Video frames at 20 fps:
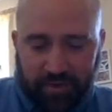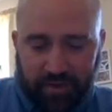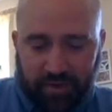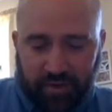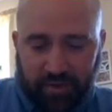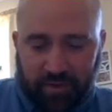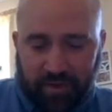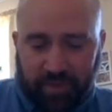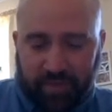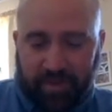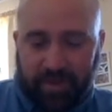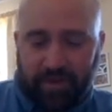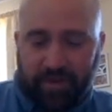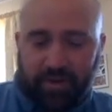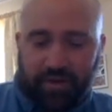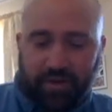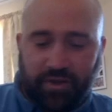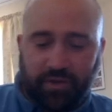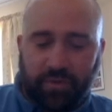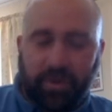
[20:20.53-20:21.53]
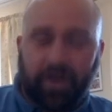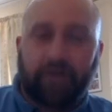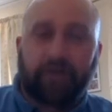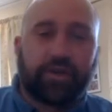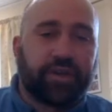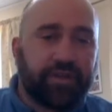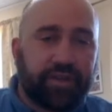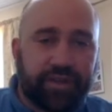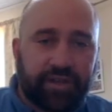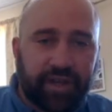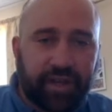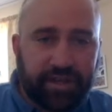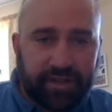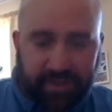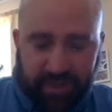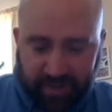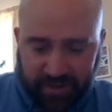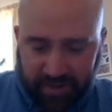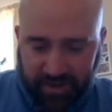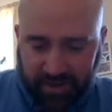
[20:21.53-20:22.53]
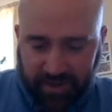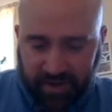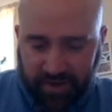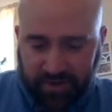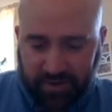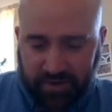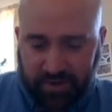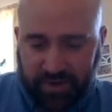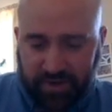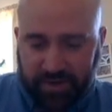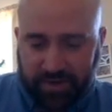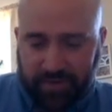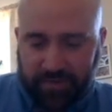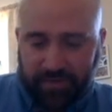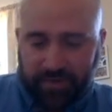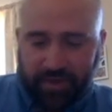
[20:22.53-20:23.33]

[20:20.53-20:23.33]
You might look at the date 1600,